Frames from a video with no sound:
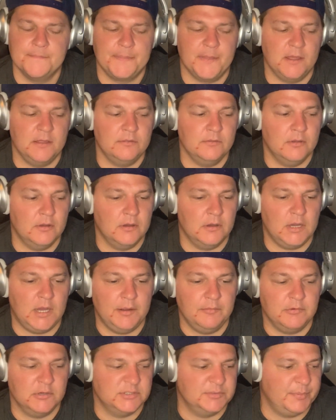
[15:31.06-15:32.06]
And I
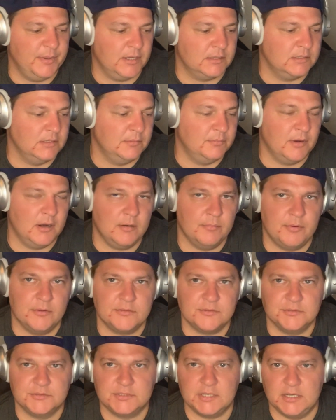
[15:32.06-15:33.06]
respect and admire
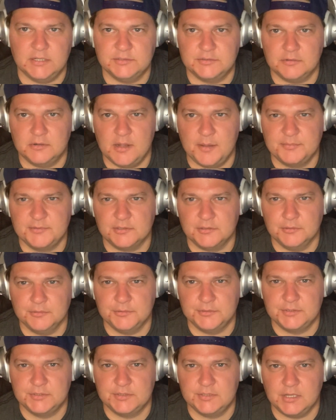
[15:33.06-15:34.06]
both those guys. They're
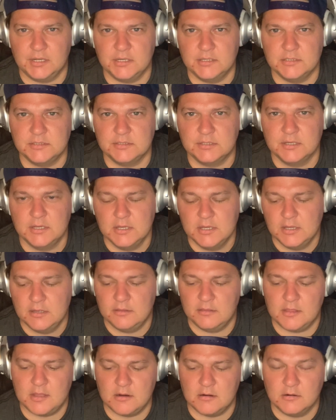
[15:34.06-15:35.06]
absolute studs.
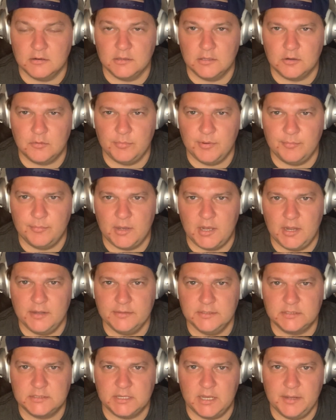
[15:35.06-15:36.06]
They're a little bit
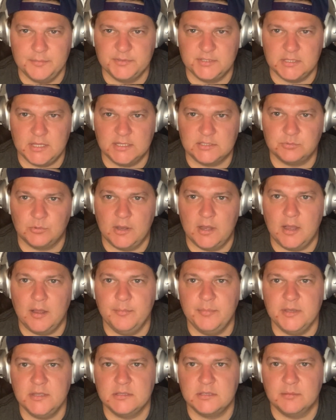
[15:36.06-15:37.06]
behind the times, and that's why I
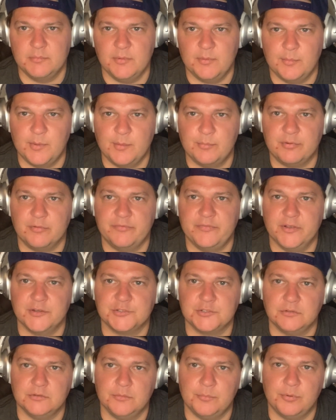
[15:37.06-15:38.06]
beat them in my
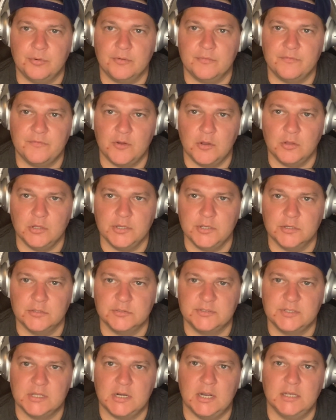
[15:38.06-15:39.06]
professional
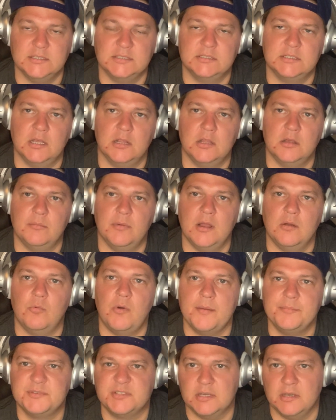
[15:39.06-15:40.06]
portfolios that I sell on my
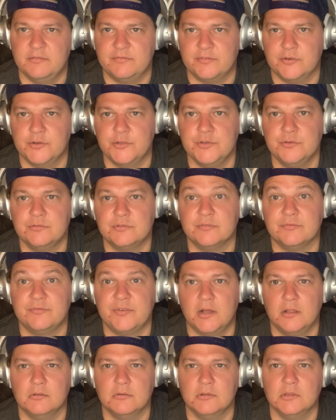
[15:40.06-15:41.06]
website for you to
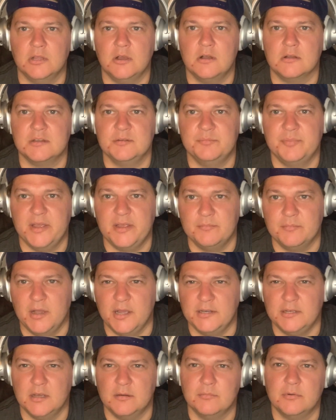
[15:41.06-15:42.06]
follow along and paint
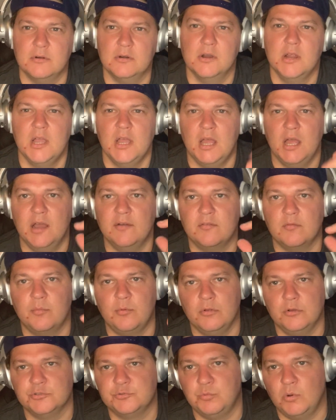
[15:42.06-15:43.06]
by number. Ever
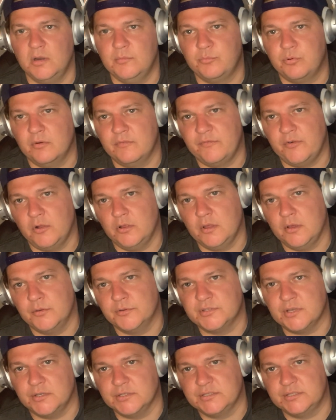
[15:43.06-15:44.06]
Bullish One portfolio
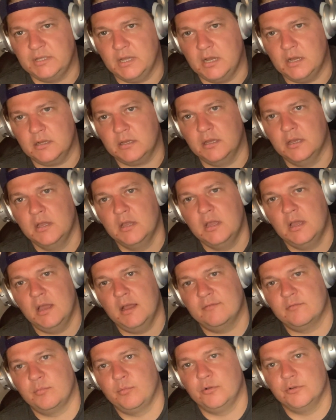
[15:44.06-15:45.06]
is all stock.
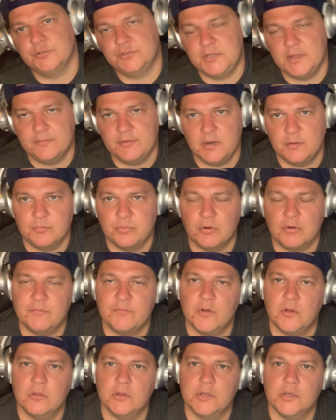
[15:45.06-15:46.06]
Ever Bullish Dividend
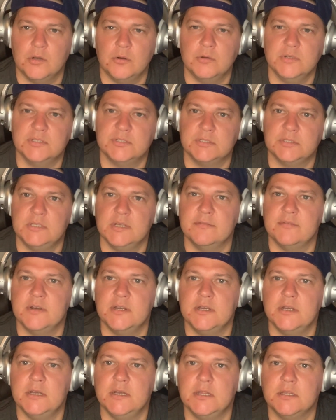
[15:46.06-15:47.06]
portfolio is a
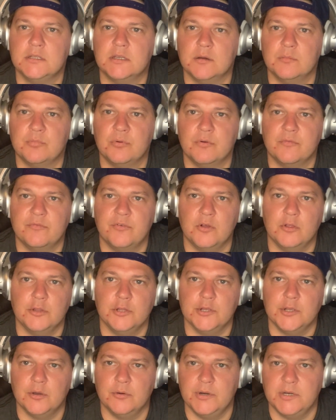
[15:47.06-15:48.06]
dividend and income
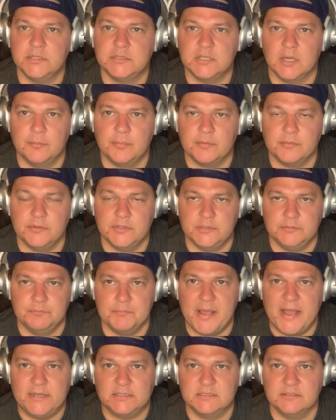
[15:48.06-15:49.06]
portfolio, and it's up
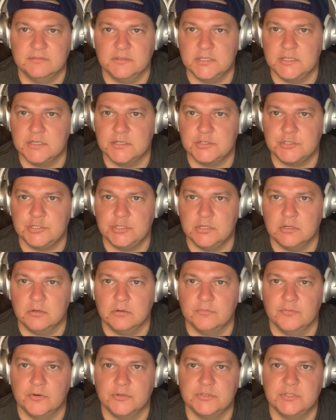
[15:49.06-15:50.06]
massively this year
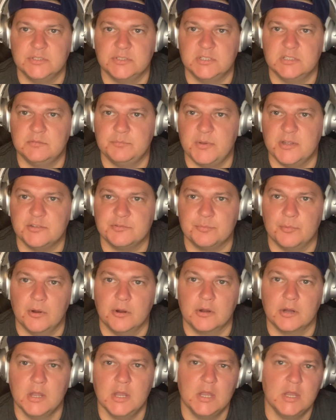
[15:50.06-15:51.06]
versus its benchmark.